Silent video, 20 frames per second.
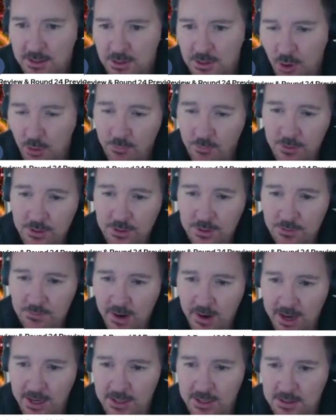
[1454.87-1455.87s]
the Dolphins, the
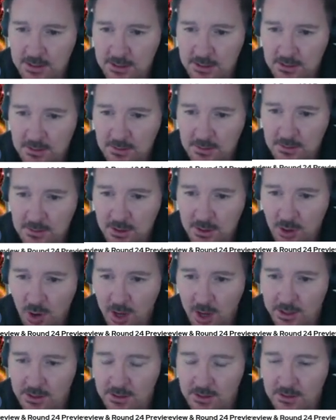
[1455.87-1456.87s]
Raiders, the
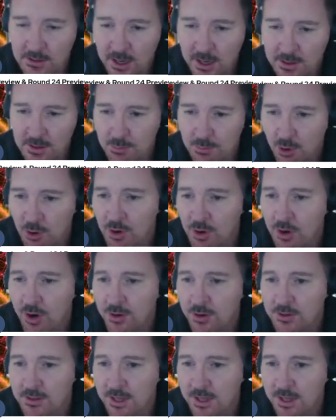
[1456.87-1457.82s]
Knights, and the Broncos.